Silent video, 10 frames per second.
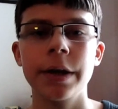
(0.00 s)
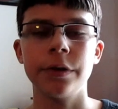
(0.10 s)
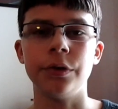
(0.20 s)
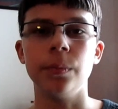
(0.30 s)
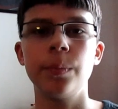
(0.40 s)

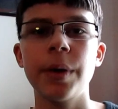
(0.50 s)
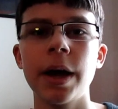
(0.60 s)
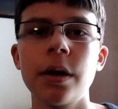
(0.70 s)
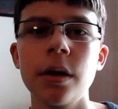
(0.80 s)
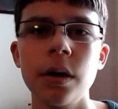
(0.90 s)
could do
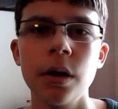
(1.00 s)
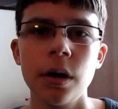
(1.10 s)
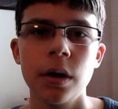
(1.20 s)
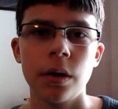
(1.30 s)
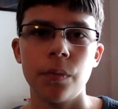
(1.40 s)
better,
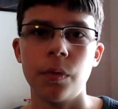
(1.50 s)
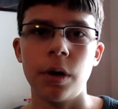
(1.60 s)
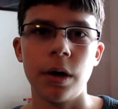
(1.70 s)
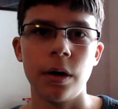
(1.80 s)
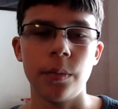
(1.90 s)

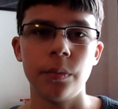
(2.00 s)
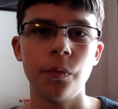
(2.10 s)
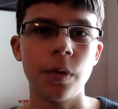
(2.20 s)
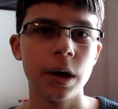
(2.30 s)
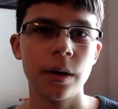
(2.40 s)
what